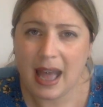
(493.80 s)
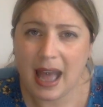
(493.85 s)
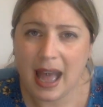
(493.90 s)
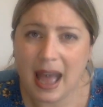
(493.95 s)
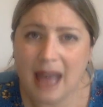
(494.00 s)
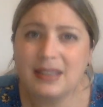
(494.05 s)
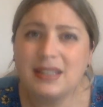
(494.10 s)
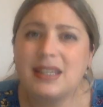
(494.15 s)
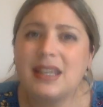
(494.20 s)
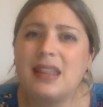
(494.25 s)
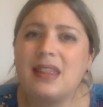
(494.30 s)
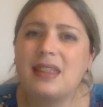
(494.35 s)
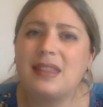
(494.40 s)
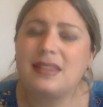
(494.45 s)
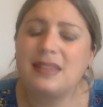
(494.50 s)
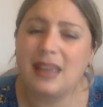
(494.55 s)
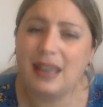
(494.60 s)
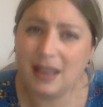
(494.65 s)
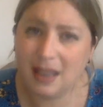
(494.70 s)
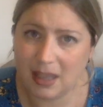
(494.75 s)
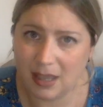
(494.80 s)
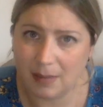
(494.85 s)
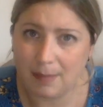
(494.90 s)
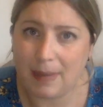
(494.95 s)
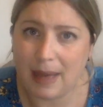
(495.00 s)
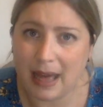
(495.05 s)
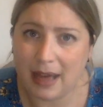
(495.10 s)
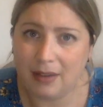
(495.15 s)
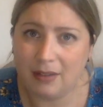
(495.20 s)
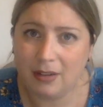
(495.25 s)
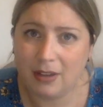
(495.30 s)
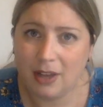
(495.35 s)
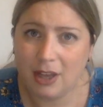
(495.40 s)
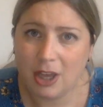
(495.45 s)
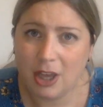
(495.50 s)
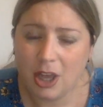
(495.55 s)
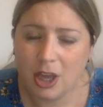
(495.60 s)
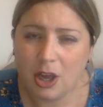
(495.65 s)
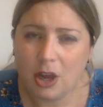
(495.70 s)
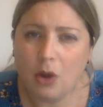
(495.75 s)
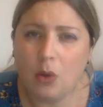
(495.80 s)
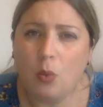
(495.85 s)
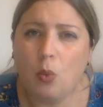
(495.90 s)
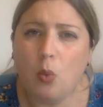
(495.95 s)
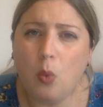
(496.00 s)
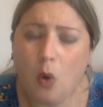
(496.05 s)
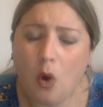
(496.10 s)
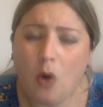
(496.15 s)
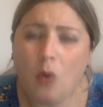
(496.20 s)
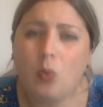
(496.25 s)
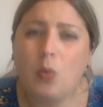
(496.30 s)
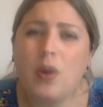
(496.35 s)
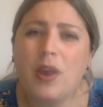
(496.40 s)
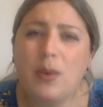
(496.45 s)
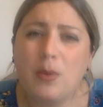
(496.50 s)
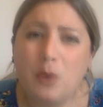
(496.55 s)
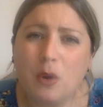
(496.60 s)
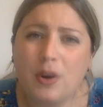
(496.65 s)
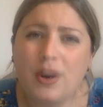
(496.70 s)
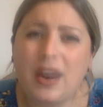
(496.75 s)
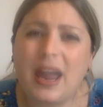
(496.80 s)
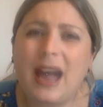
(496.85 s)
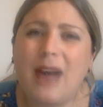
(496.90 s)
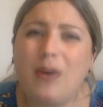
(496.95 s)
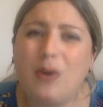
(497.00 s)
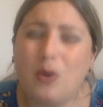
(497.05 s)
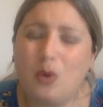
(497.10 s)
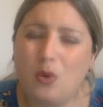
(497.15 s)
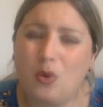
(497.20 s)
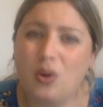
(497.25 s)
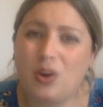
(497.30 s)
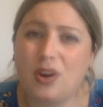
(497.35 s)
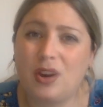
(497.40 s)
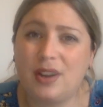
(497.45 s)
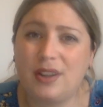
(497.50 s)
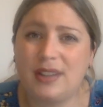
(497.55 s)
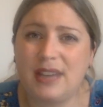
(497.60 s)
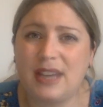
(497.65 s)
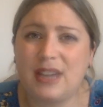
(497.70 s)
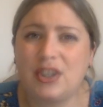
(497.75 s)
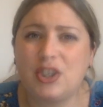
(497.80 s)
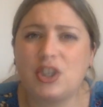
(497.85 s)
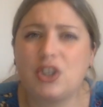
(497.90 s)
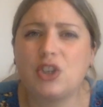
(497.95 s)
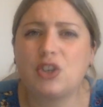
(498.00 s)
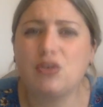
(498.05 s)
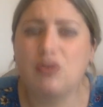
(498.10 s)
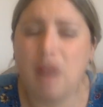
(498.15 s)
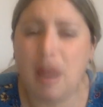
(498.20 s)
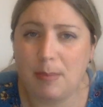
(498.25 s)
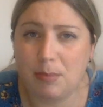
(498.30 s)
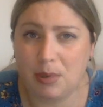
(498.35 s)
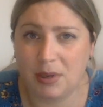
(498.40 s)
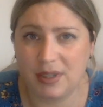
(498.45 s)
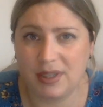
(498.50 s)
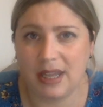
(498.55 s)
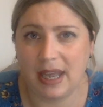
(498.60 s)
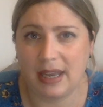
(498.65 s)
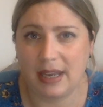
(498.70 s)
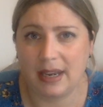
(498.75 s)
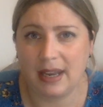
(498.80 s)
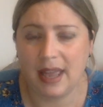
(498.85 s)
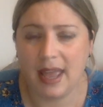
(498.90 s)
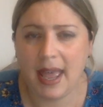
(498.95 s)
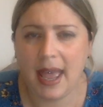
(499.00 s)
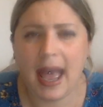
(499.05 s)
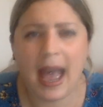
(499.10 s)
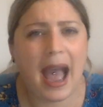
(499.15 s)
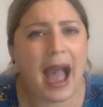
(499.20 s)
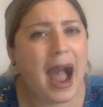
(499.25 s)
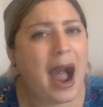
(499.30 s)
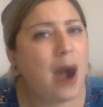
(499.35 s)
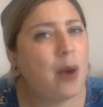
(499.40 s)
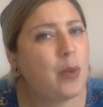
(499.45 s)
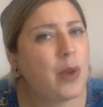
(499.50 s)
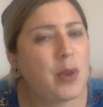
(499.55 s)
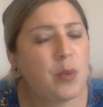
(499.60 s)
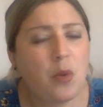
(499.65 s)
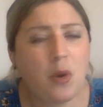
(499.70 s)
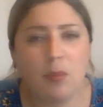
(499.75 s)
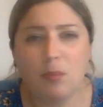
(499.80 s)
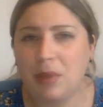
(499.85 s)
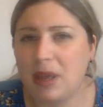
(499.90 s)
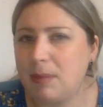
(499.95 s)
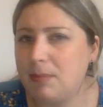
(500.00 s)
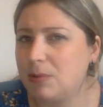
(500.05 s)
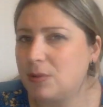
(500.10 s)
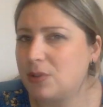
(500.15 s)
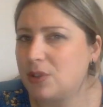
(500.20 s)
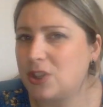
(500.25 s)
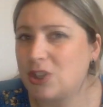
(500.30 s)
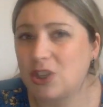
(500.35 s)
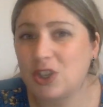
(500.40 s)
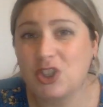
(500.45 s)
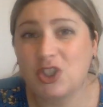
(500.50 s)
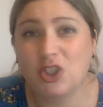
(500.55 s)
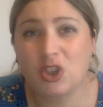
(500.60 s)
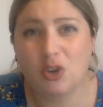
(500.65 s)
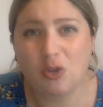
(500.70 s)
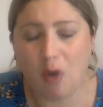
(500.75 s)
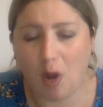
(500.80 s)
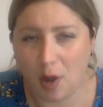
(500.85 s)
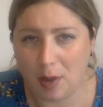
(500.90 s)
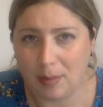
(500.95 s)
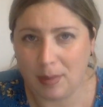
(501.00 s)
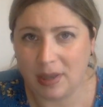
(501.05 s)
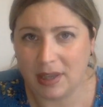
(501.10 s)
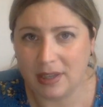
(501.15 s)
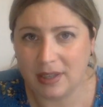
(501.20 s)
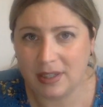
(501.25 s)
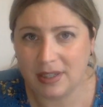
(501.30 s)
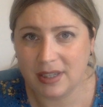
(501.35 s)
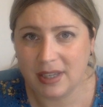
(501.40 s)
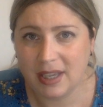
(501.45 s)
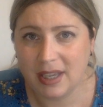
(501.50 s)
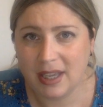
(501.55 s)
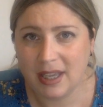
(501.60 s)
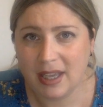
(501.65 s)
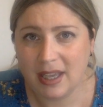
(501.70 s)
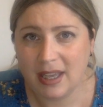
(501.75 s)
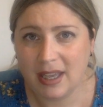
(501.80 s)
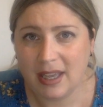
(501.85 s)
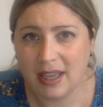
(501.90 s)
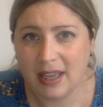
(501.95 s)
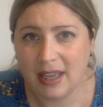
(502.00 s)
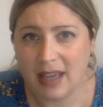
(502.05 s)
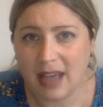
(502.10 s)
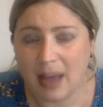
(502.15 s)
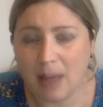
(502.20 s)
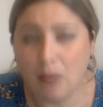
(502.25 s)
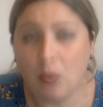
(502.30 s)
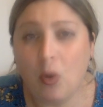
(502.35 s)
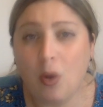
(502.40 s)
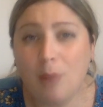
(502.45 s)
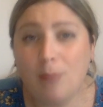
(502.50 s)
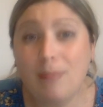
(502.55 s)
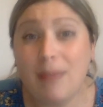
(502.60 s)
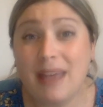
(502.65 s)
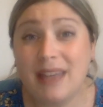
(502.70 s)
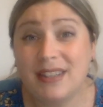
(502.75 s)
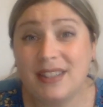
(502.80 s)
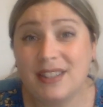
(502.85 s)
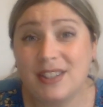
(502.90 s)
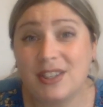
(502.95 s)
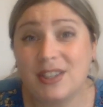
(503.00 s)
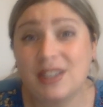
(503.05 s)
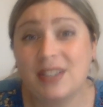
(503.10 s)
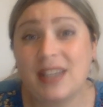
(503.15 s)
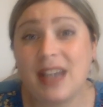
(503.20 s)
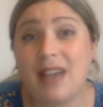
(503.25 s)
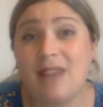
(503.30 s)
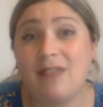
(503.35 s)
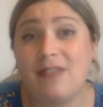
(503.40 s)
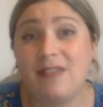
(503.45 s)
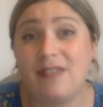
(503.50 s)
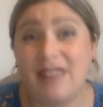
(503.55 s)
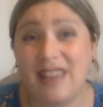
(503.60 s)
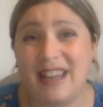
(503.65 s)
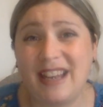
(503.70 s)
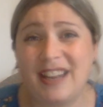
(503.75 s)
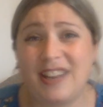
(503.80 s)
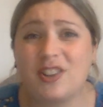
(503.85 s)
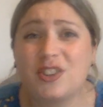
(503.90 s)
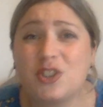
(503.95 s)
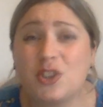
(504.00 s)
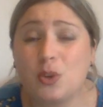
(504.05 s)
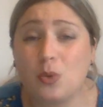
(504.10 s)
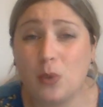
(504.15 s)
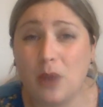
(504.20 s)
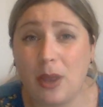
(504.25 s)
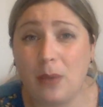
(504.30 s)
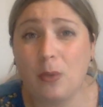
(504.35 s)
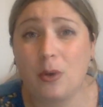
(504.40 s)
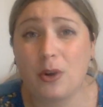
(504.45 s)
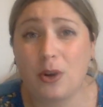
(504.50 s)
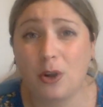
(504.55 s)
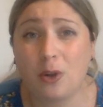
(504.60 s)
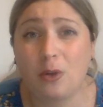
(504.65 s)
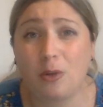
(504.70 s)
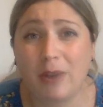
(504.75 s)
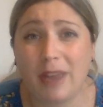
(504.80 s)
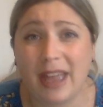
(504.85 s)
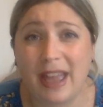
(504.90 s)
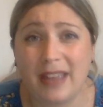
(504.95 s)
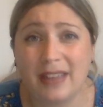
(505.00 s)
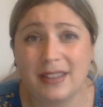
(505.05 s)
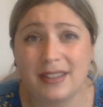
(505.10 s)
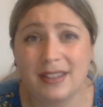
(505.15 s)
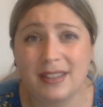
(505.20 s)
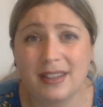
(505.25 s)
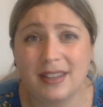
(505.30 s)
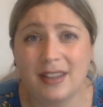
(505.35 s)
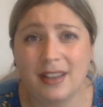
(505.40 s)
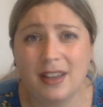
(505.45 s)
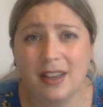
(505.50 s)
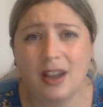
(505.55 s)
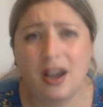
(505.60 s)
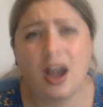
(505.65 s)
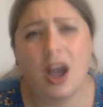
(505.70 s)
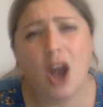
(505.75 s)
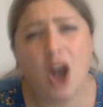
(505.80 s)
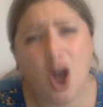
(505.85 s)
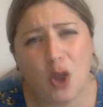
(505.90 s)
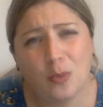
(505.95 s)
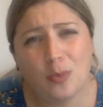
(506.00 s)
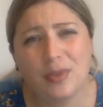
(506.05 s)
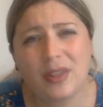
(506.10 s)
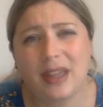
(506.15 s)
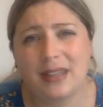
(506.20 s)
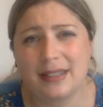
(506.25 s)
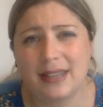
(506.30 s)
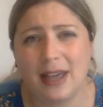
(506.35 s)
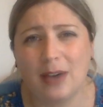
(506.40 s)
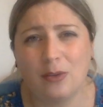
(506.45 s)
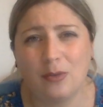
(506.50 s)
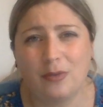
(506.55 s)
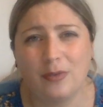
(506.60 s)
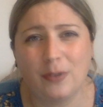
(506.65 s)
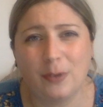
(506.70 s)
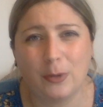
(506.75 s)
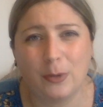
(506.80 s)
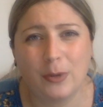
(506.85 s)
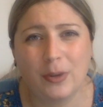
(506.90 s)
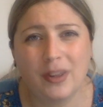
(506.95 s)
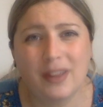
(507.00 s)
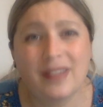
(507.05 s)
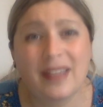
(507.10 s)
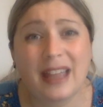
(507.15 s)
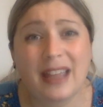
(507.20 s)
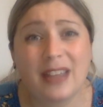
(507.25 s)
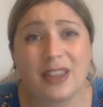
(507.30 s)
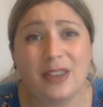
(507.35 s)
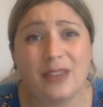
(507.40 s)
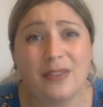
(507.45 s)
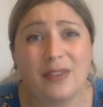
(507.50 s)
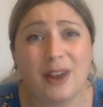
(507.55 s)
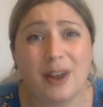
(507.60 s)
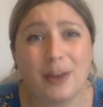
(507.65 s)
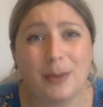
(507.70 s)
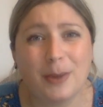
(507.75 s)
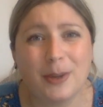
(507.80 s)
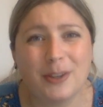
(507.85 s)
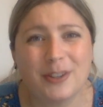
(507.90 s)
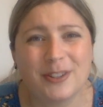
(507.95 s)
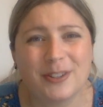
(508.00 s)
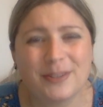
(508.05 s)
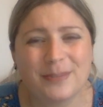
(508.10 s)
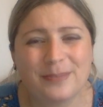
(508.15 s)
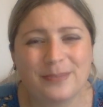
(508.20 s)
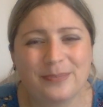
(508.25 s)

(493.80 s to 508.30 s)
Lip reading: and to think about what we want our organisation to represent, how we want people to describe it, and what messages and feelings do we want to create. I hope that's helpful. Thank you very much.